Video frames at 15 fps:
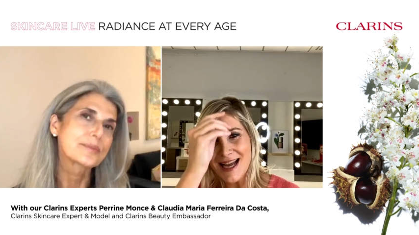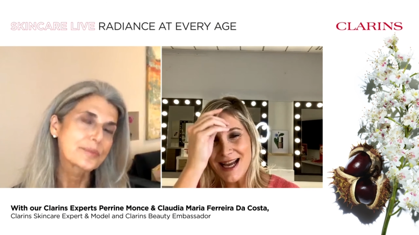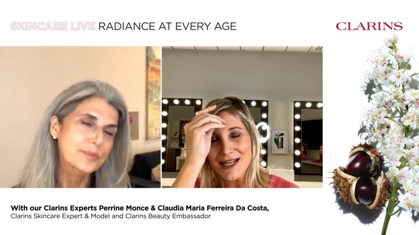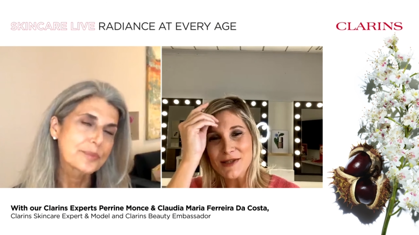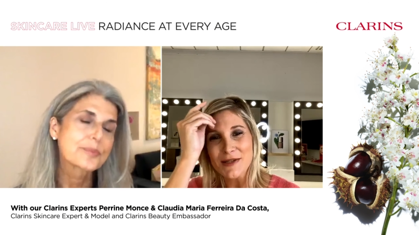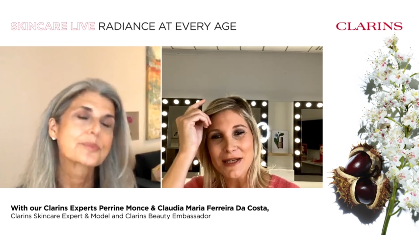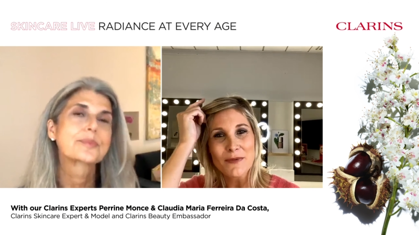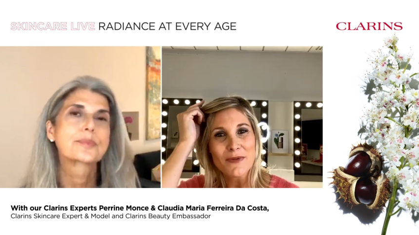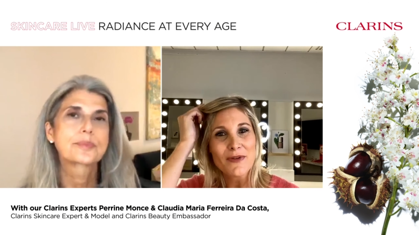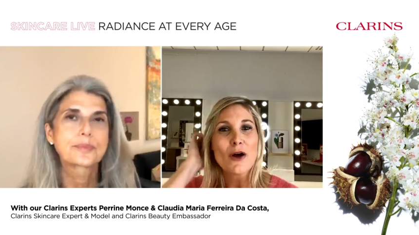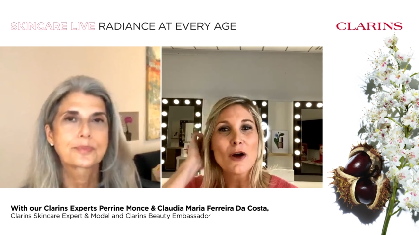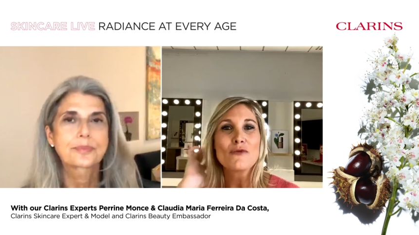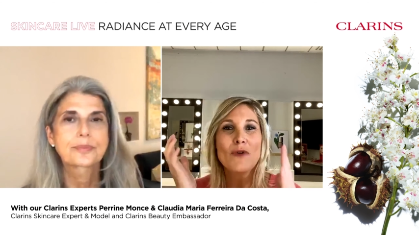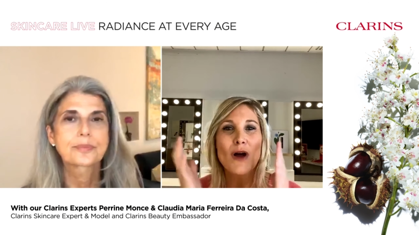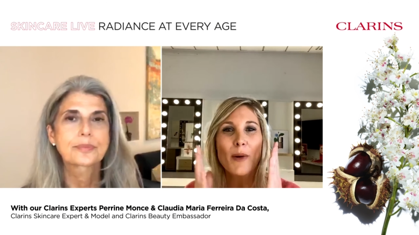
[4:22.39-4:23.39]
Speaker 1: actually
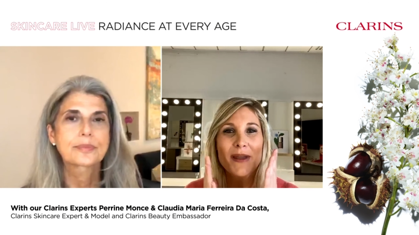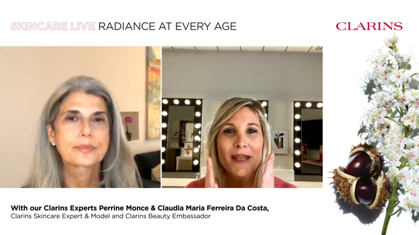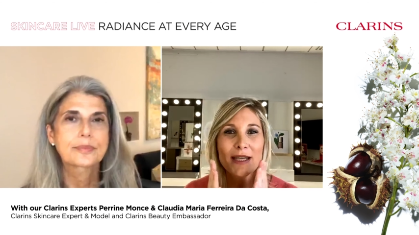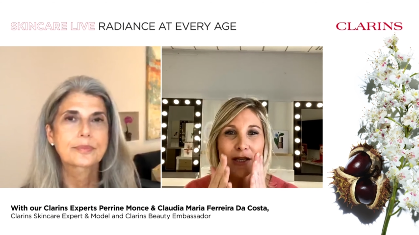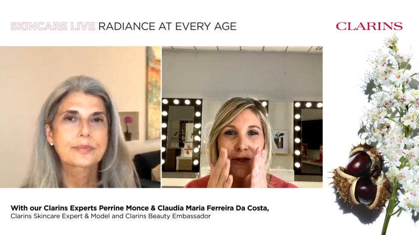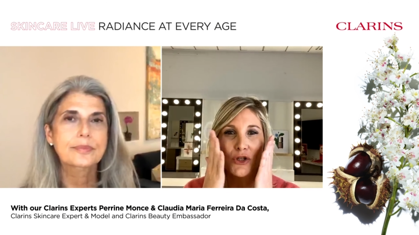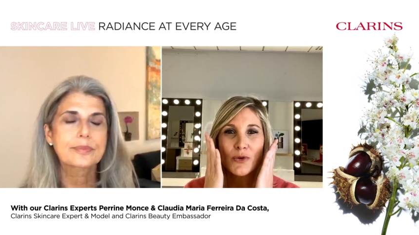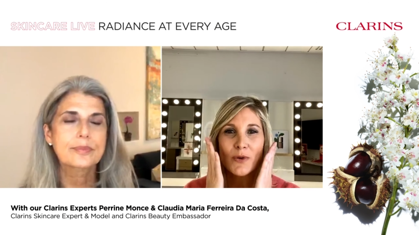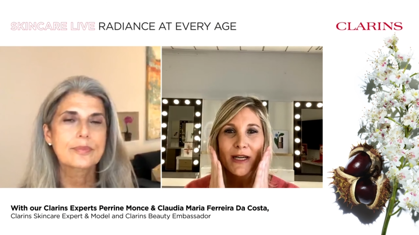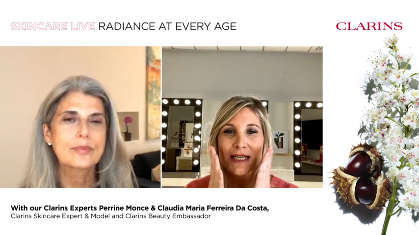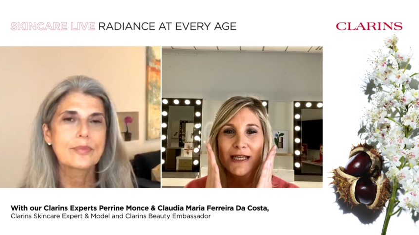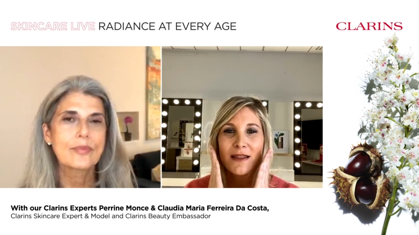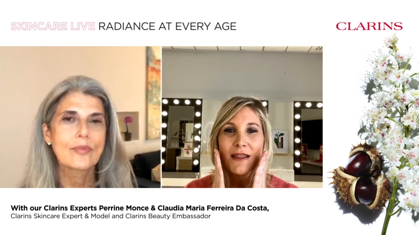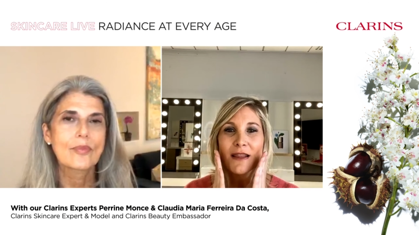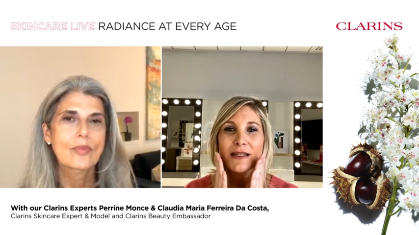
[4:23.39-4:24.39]
without rubbing or
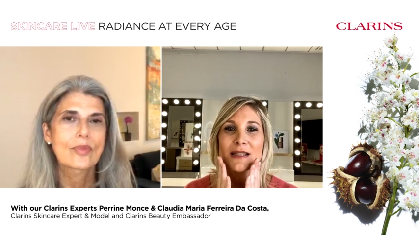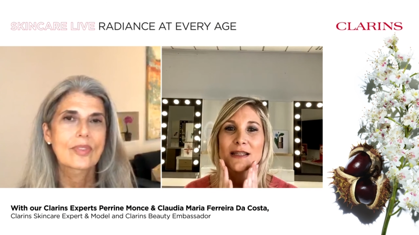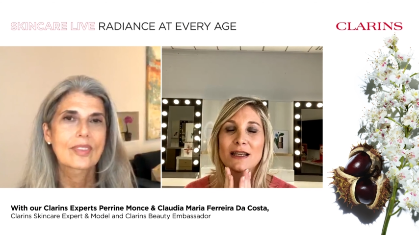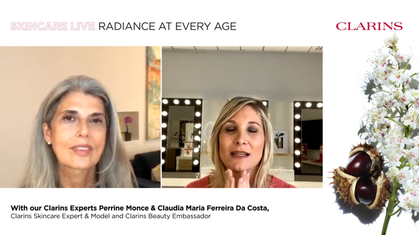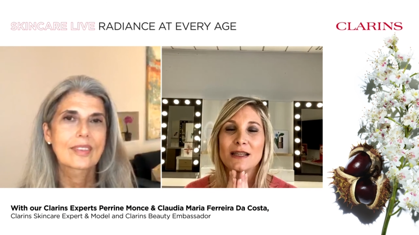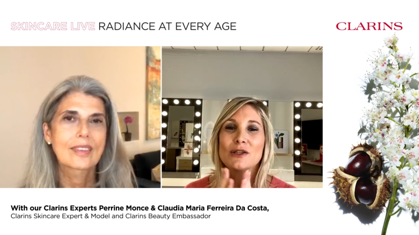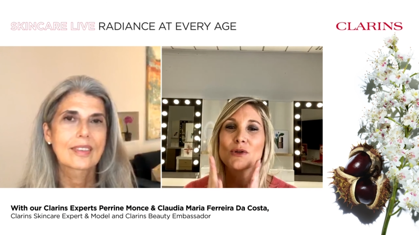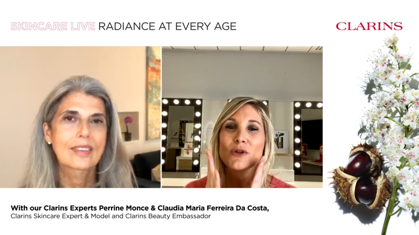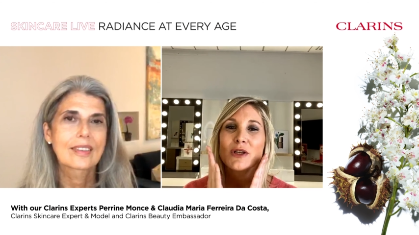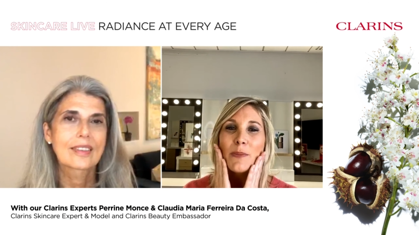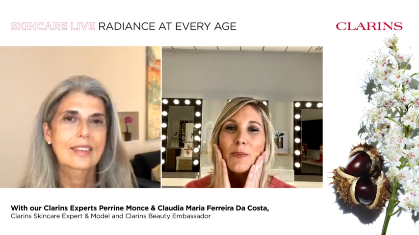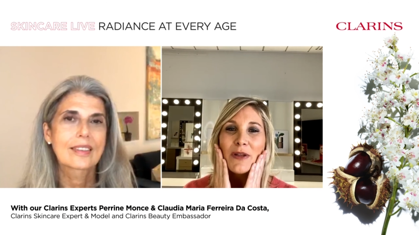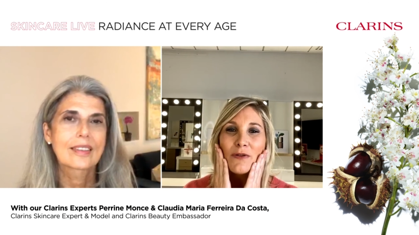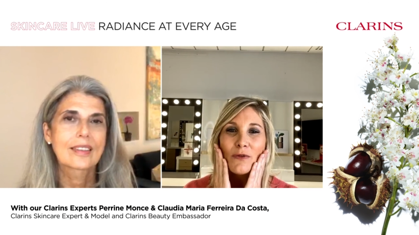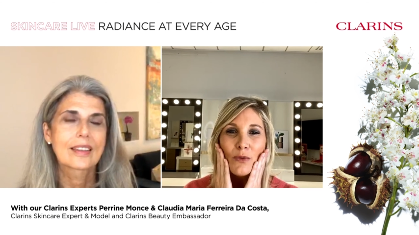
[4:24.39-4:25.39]
stretching the skin to
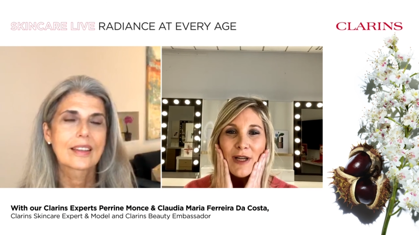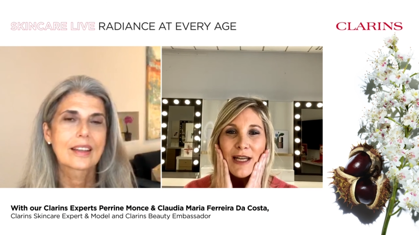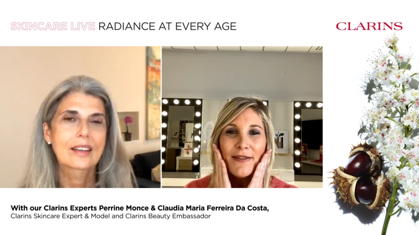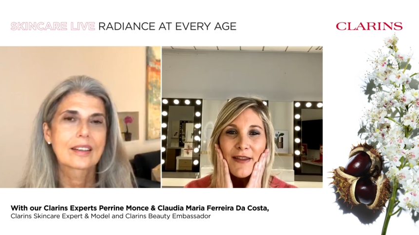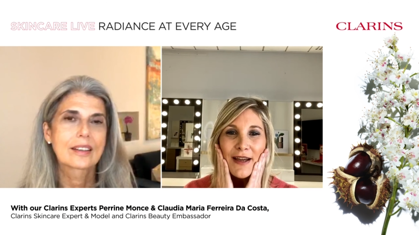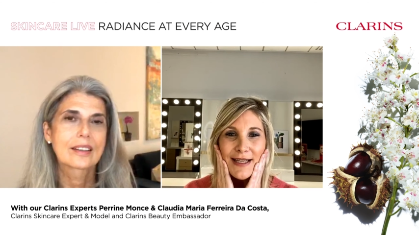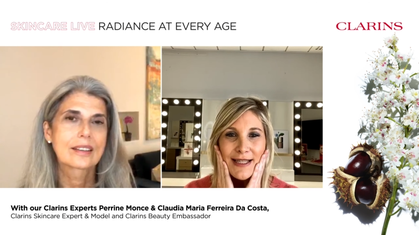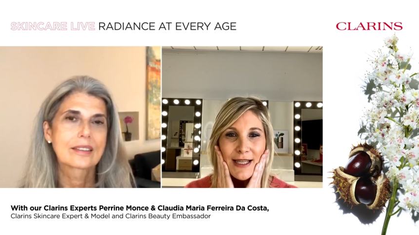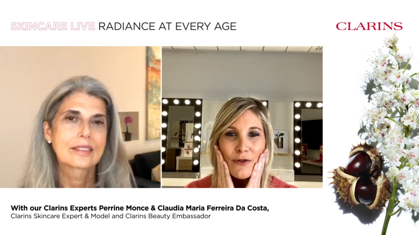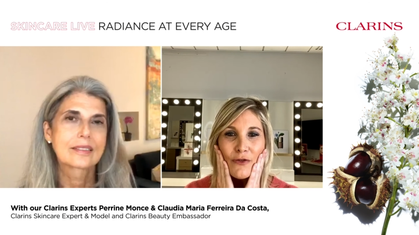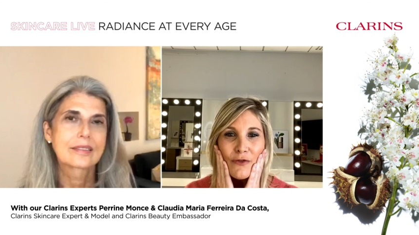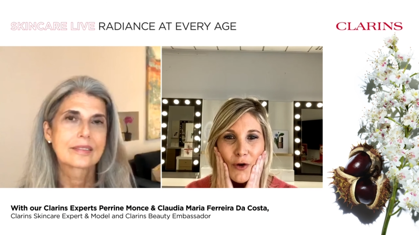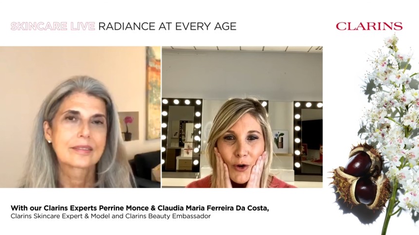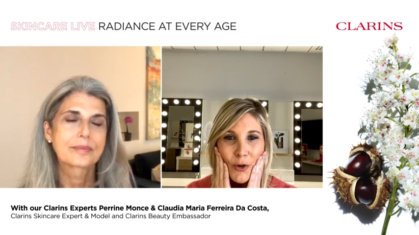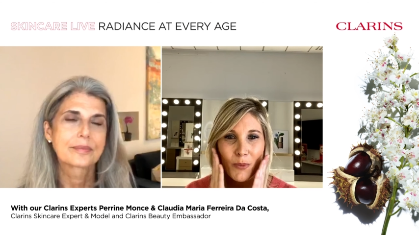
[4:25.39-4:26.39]
keep it really nice and
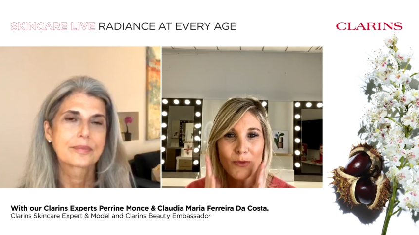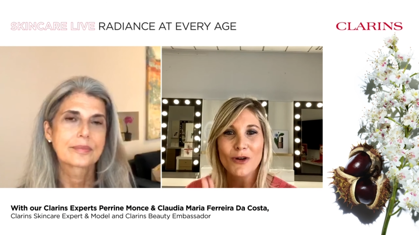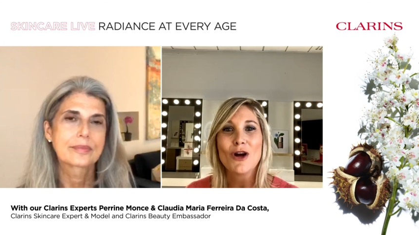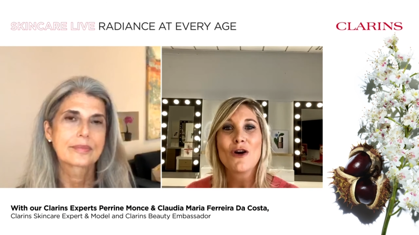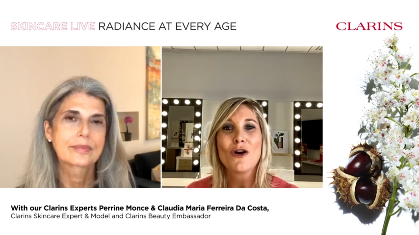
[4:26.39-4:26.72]
firm